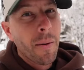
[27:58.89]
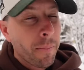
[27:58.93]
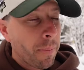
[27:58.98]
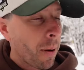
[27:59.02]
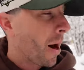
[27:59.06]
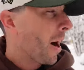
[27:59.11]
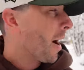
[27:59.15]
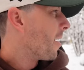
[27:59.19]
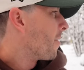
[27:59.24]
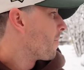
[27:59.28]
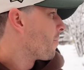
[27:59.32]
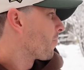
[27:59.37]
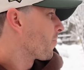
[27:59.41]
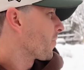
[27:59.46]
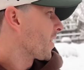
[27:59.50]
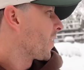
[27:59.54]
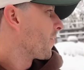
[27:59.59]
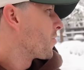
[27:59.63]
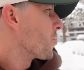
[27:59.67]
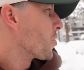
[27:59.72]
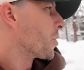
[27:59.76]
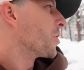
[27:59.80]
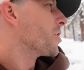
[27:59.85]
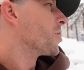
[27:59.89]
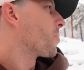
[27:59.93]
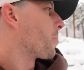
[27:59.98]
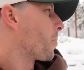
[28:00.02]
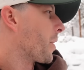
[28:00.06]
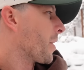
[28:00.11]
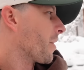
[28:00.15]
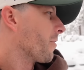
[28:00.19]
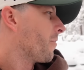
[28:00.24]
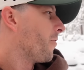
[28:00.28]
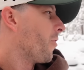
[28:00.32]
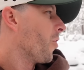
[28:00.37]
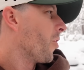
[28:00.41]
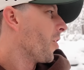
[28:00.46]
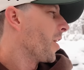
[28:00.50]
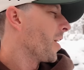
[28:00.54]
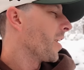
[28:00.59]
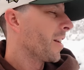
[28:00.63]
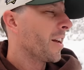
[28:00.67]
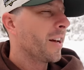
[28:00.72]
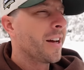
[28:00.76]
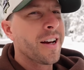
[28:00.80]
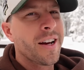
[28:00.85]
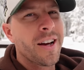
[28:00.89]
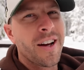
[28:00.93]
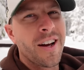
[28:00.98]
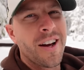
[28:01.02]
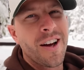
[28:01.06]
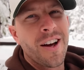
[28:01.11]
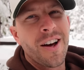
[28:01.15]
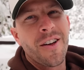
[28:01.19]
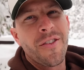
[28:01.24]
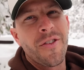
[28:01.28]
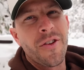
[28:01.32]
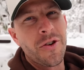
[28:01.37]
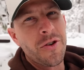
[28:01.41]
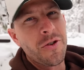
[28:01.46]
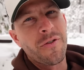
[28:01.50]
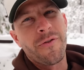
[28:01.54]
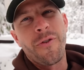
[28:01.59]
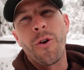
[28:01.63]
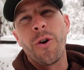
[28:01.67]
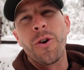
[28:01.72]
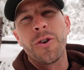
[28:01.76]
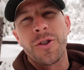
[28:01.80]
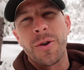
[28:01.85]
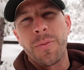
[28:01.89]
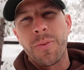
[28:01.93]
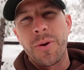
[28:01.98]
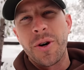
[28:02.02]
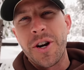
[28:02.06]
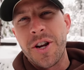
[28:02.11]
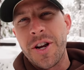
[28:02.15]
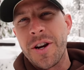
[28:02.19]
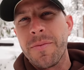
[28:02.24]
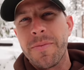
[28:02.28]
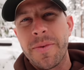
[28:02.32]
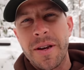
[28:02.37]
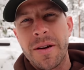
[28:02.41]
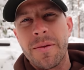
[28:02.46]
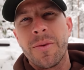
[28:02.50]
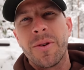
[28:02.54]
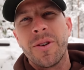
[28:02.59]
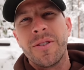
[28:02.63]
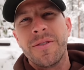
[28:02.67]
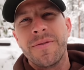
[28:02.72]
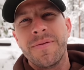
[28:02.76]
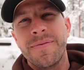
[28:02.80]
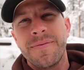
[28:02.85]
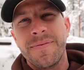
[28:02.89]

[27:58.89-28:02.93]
but if you can spring for it, the new Fords are pretty unbeatable.